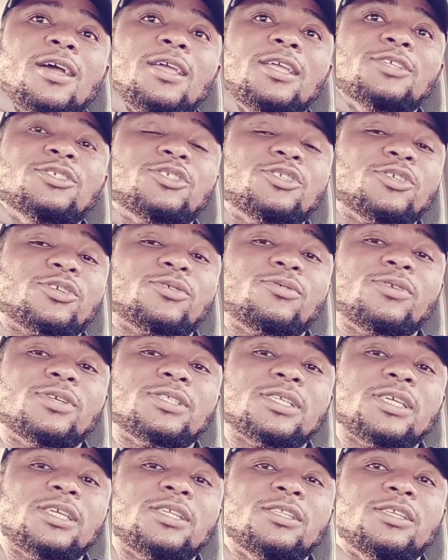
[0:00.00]

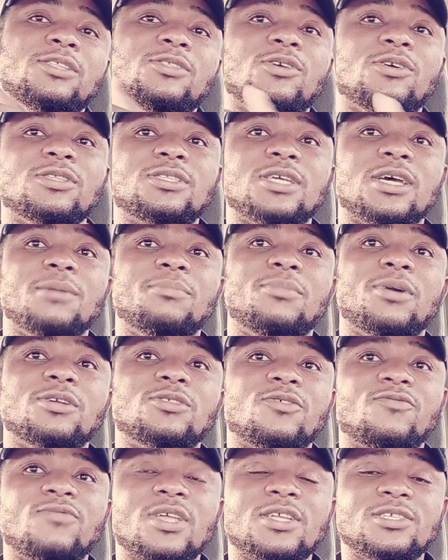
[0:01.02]
insecurity in the northern
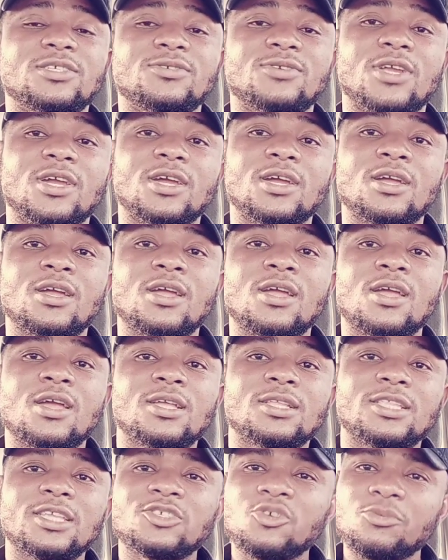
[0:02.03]
part of Nigeria.
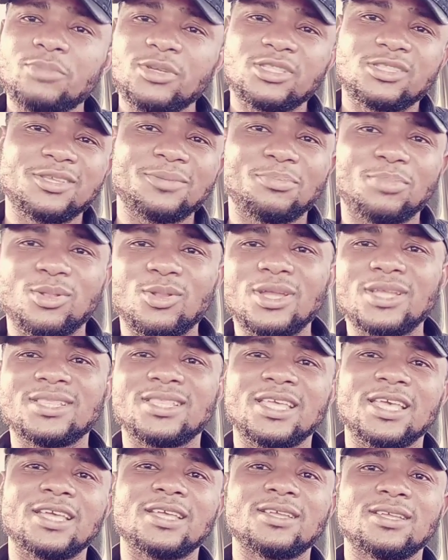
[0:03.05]
They should be
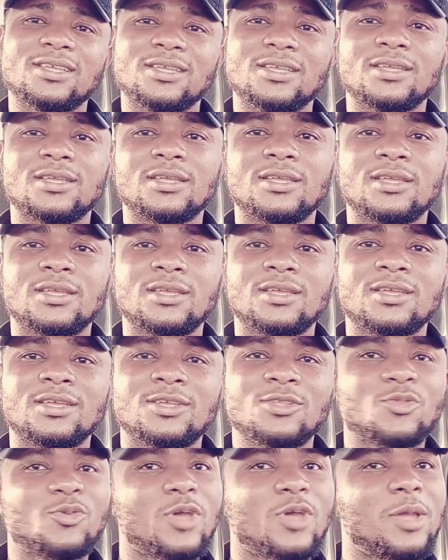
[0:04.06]
deployed there.
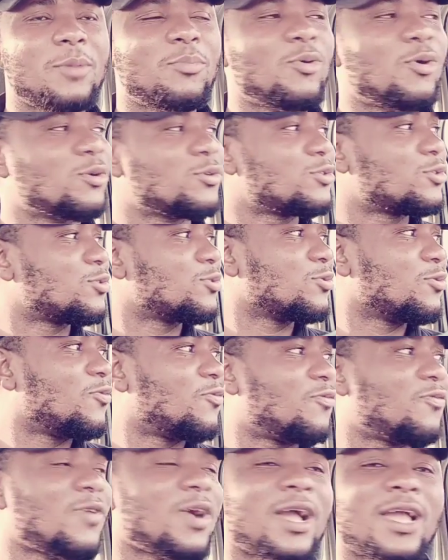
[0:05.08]
to help us
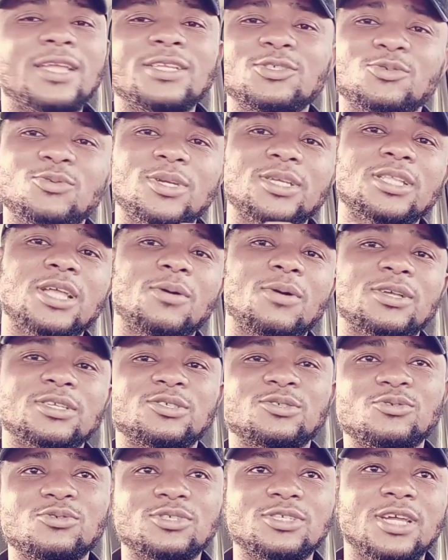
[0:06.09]
fight, join our
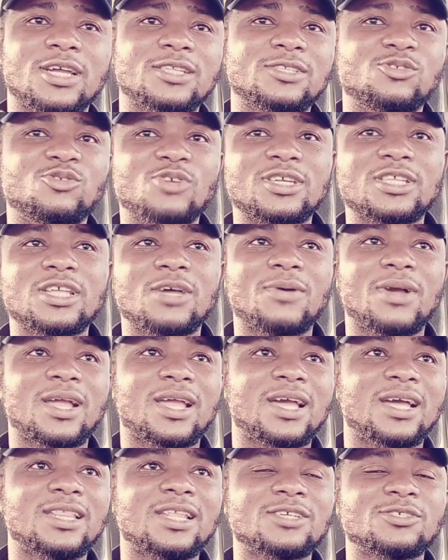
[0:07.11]
soldiers, join our
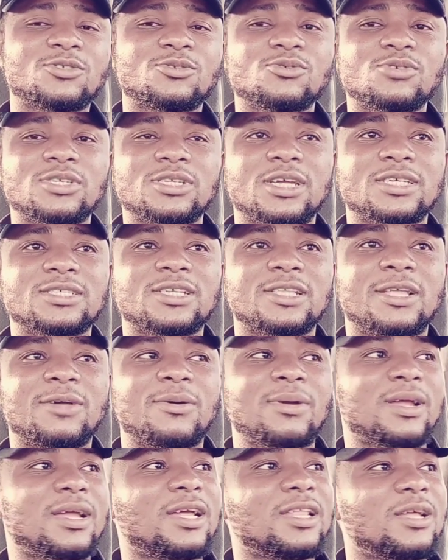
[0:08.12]
gallant soldiers and
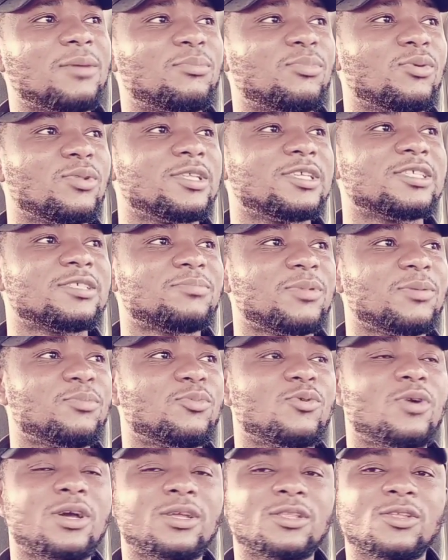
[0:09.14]
our gallant police
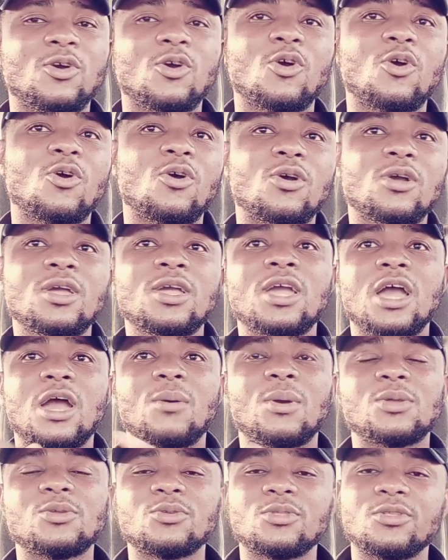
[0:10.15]
people and all our